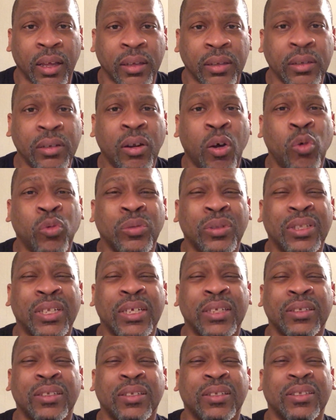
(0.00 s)
You know,
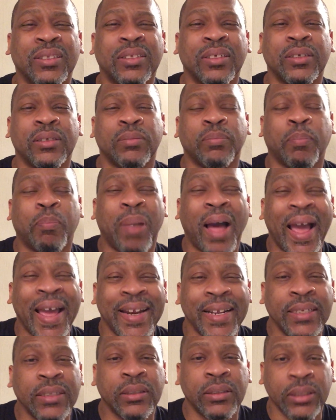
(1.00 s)
the
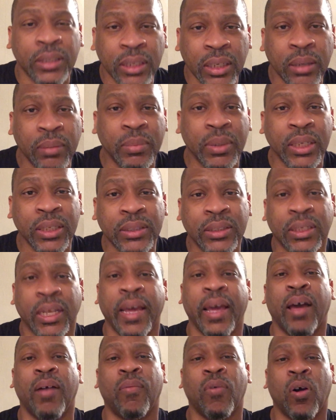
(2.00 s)
Biden team needs to
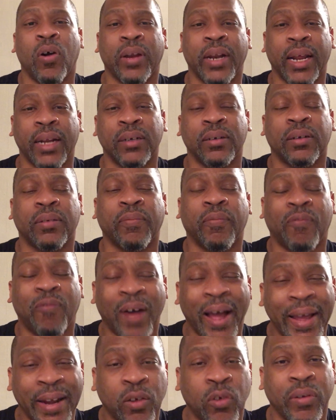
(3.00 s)
have all that
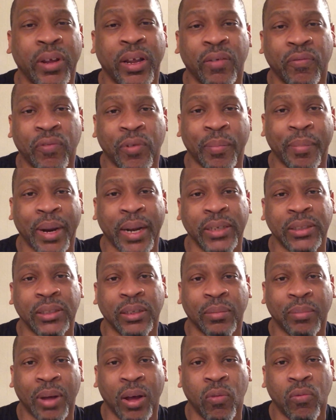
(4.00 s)
vital information
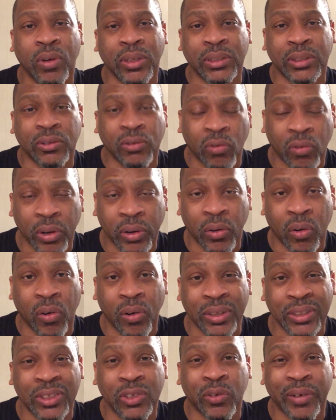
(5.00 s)
about what's going
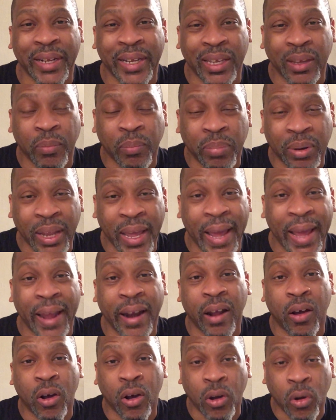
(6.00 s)
on so they can plan
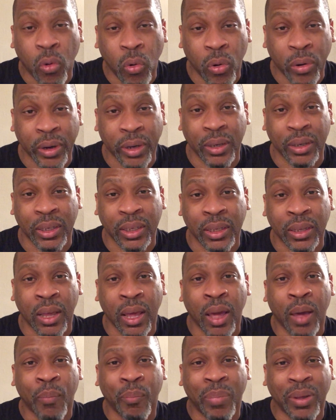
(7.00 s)
accordingly.
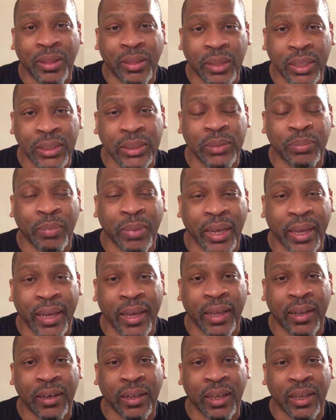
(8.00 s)
But this
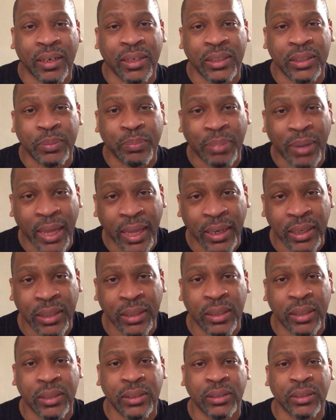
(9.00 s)
man, in his
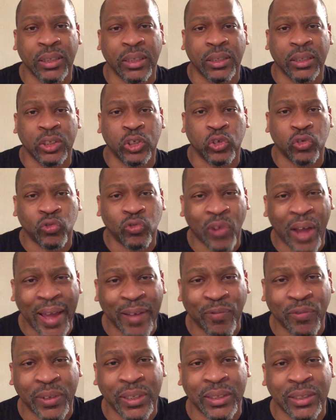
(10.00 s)
pettiness, in his
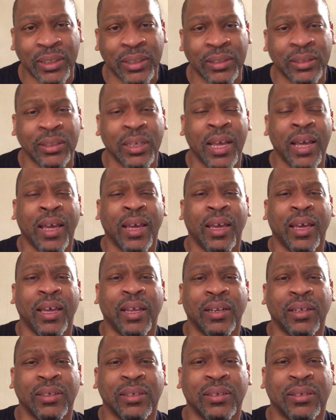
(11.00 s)
triflingness,
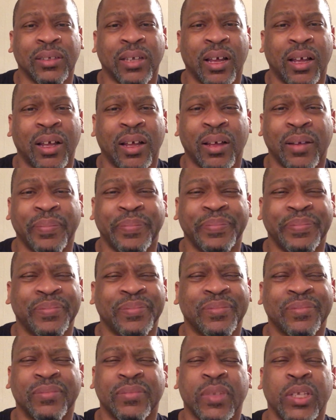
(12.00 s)
in his,
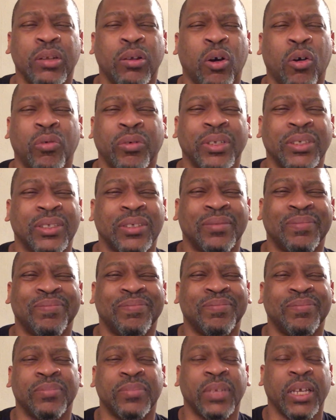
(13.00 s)
you know, his
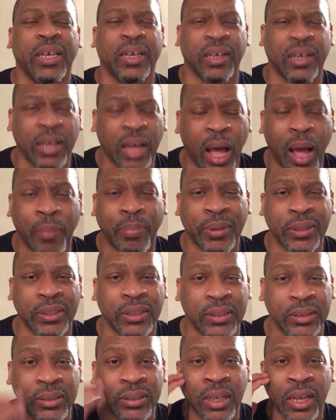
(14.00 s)

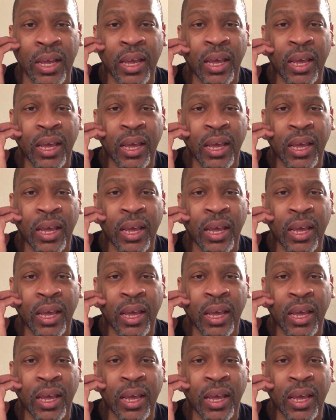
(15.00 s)
incompetence,